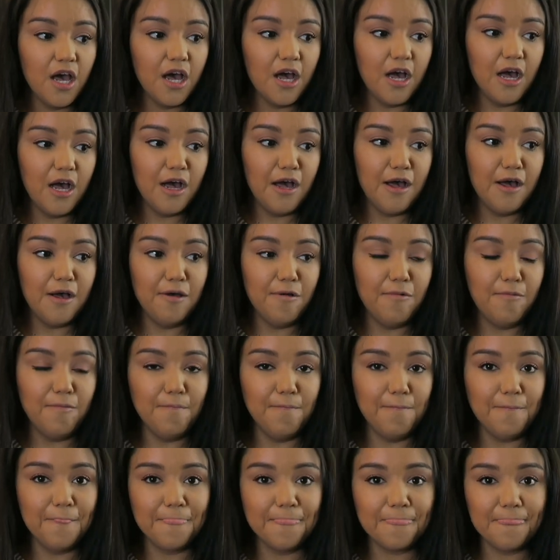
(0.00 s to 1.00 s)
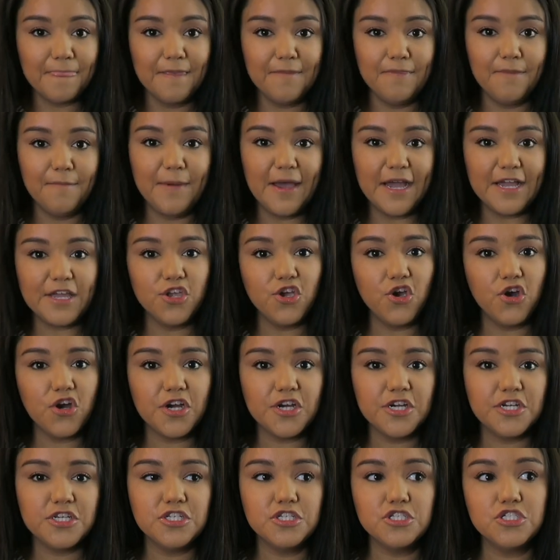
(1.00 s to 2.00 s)
in the
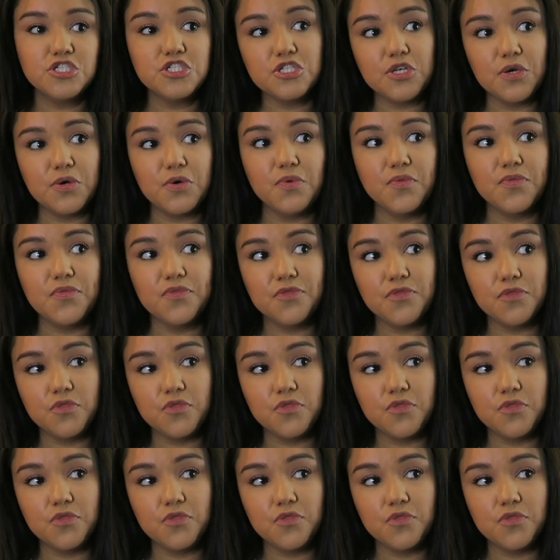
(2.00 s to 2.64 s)
backyard, so